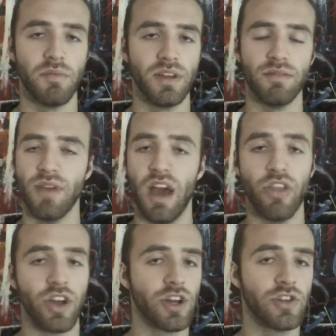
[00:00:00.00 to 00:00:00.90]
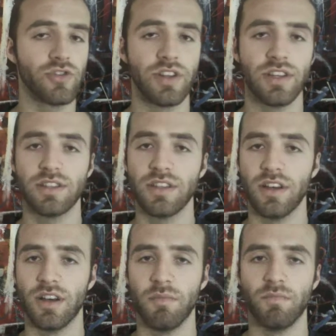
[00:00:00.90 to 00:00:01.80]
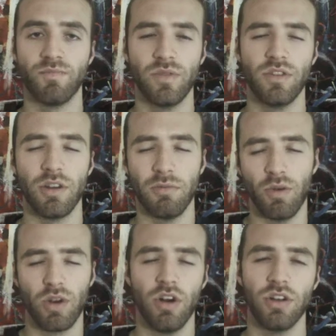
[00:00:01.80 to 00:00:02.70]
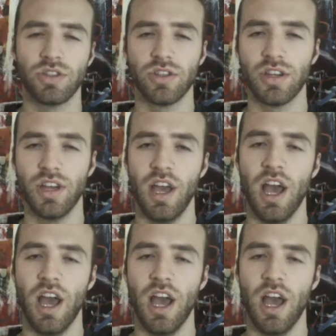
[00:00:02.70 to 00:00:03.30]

in other countries, learn about culture.